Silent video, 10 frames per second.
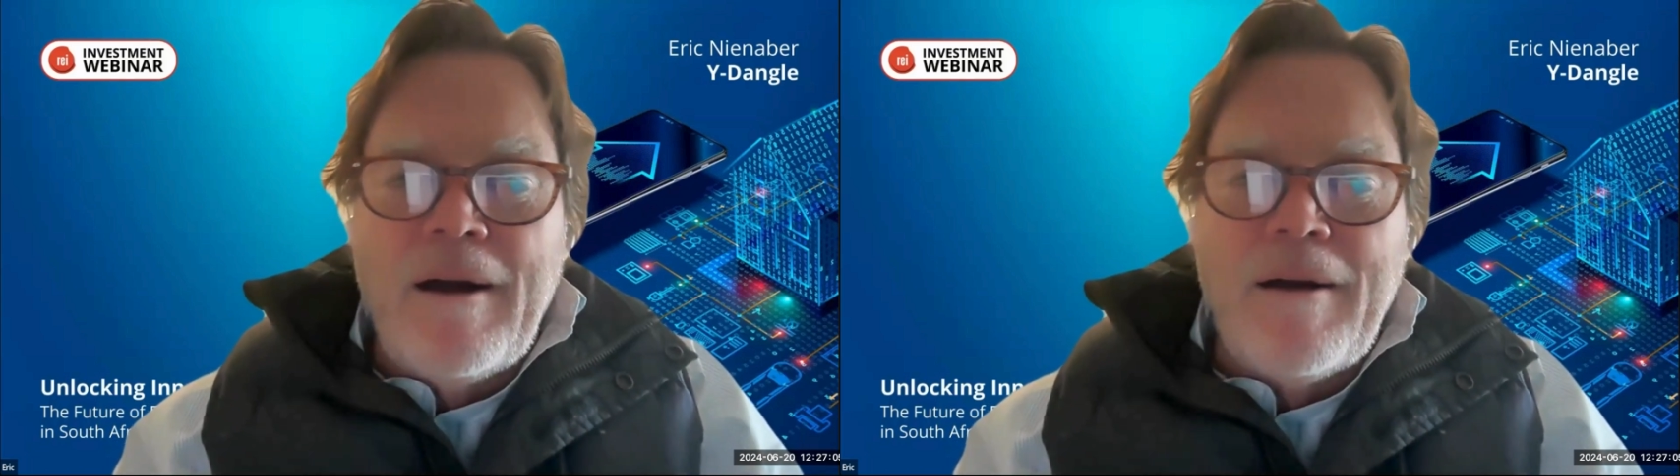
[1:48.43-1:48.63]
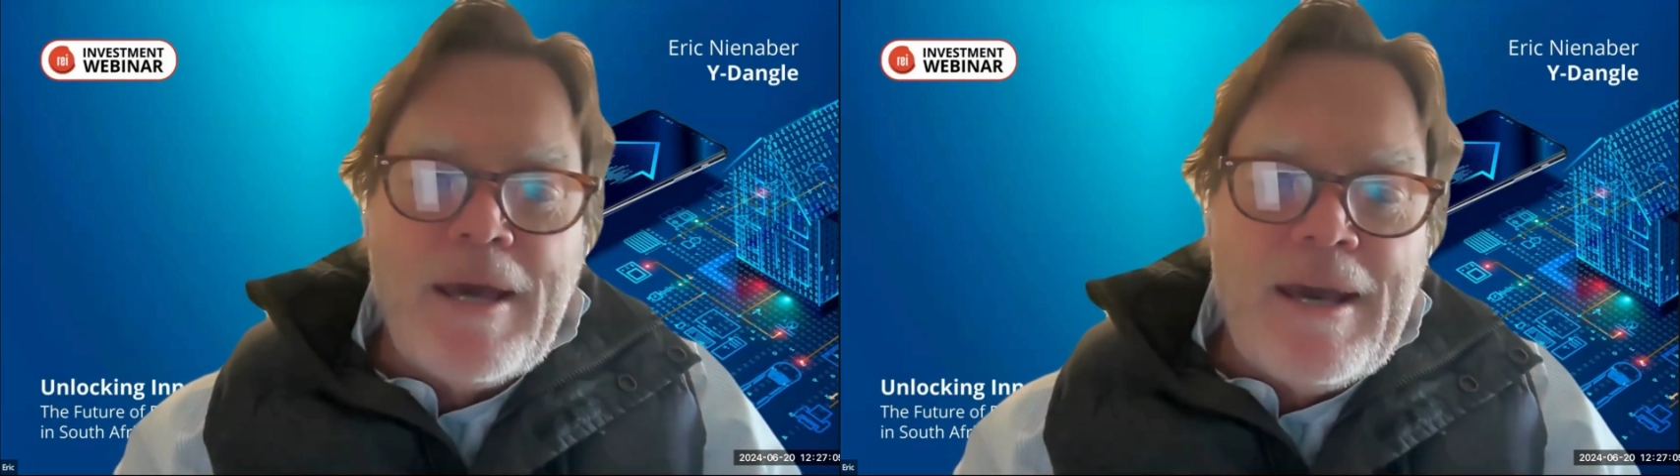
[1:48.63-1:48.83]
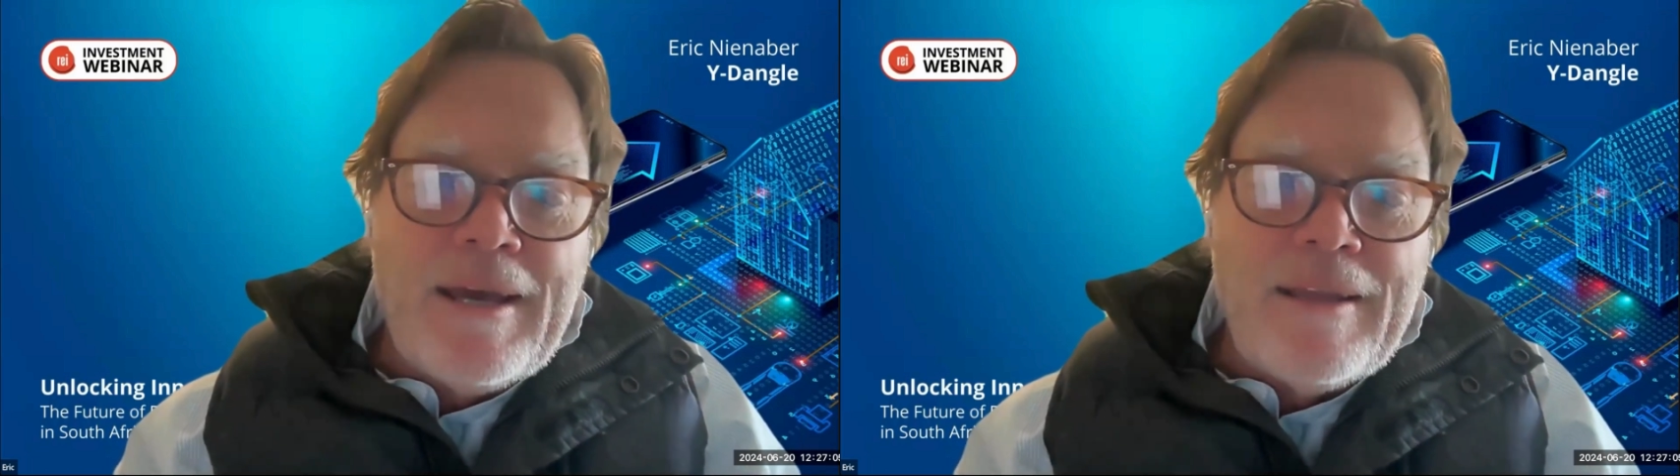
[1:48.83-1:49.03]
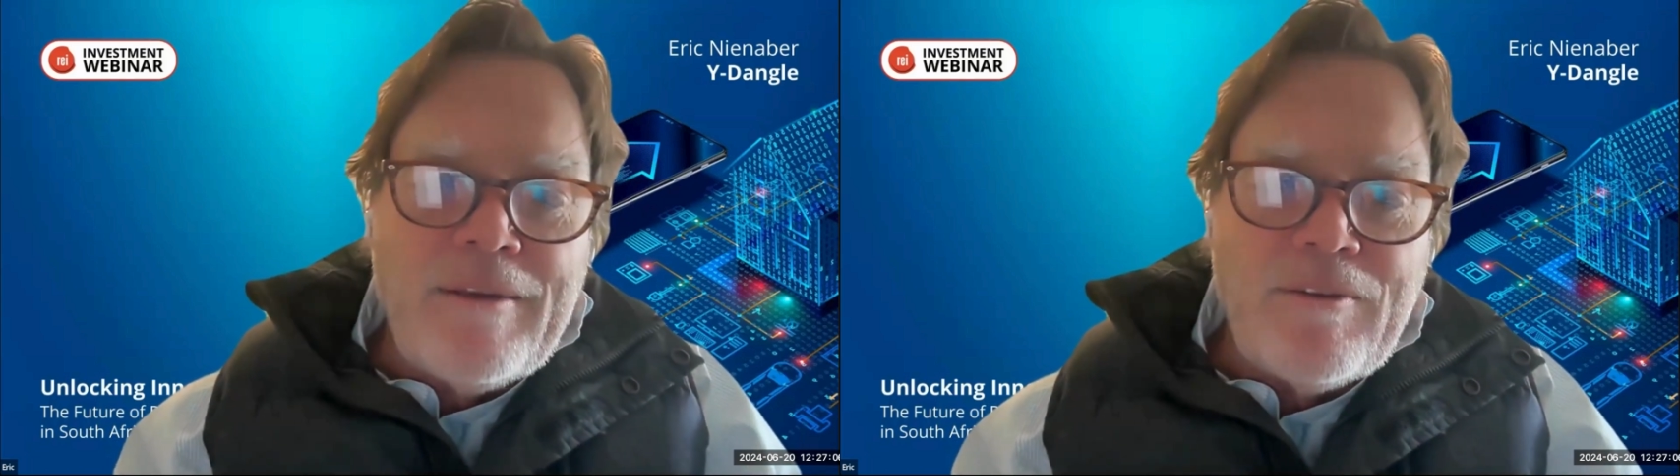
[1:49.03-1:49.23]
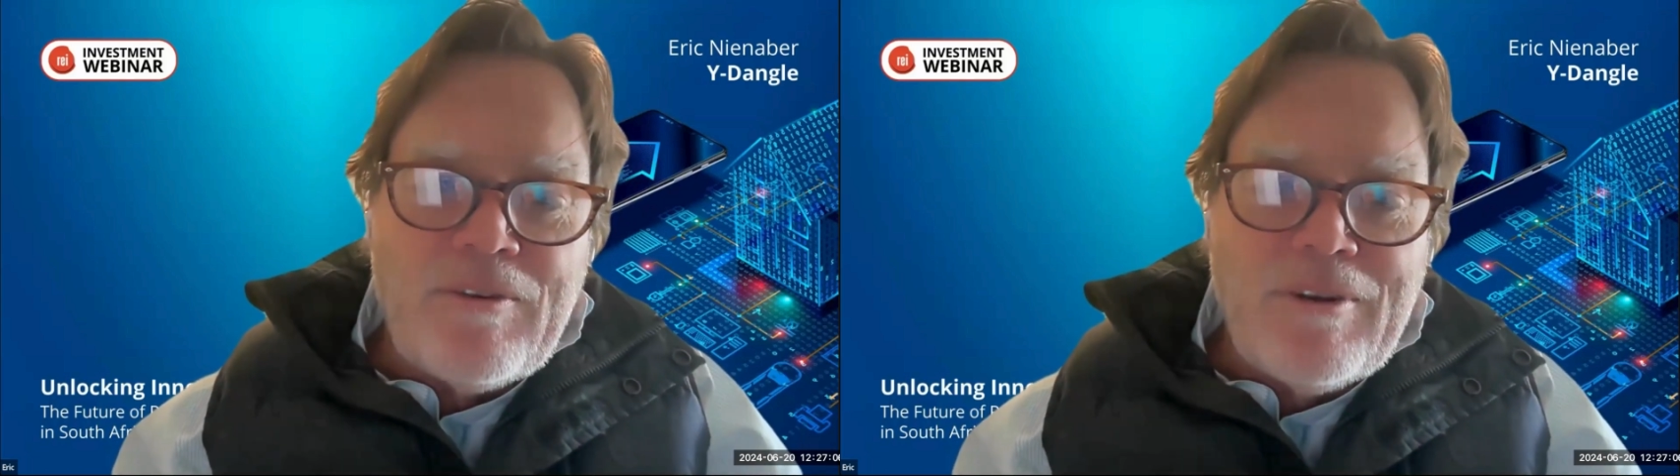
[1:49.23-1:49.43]

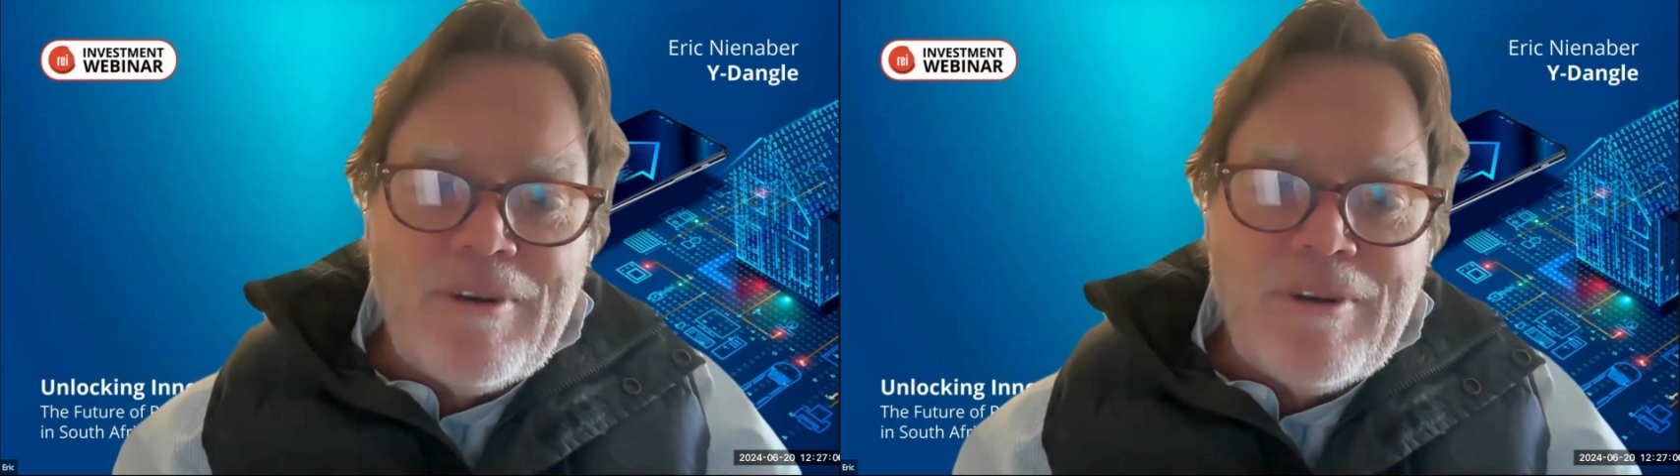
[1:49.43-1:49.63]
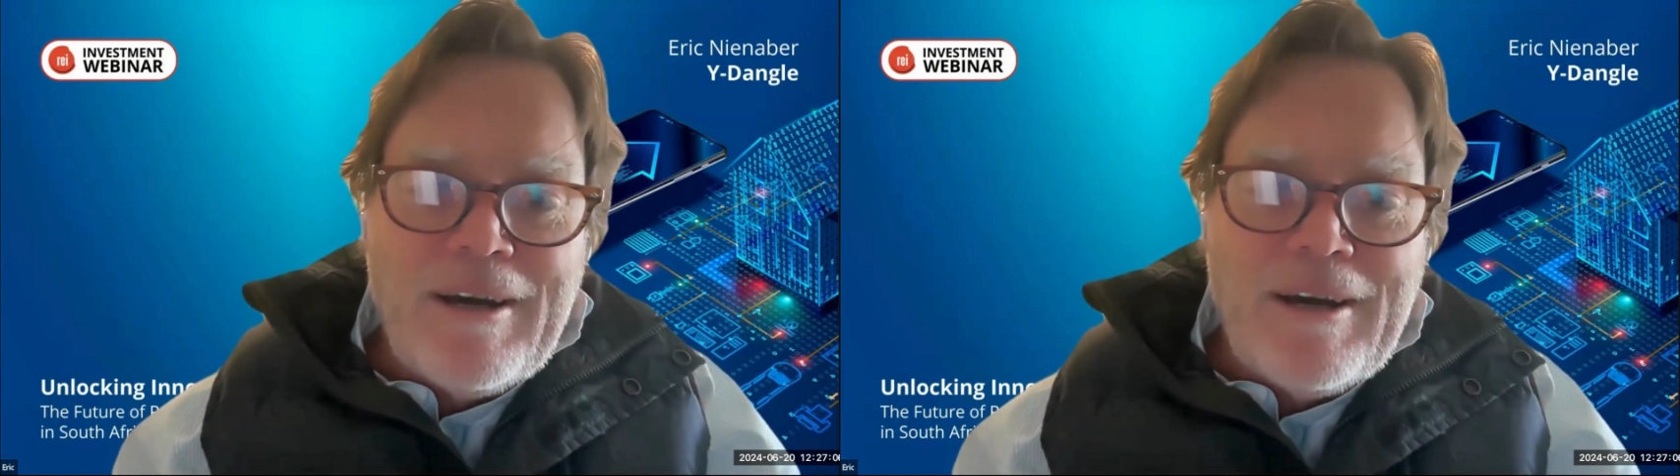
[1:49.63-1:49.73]
and